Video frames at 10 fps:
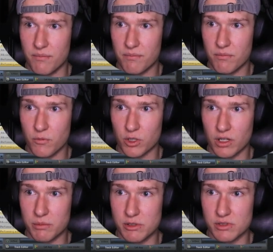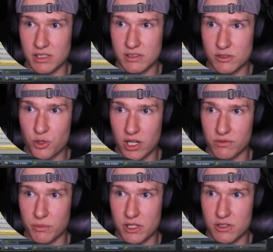We're going to be using
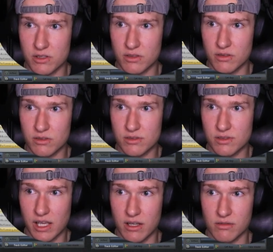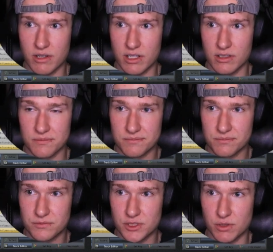transformation scale right here.
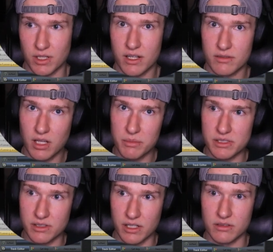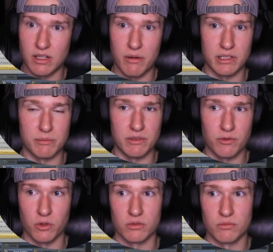So not dummy scale, how we did
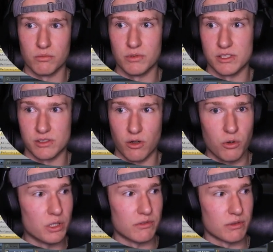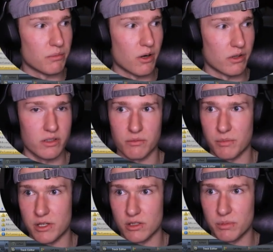before. This is a whole different part of the
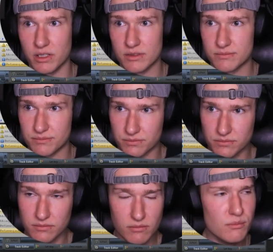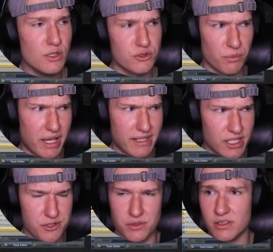menu up here. So pay
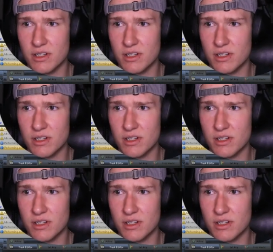attention.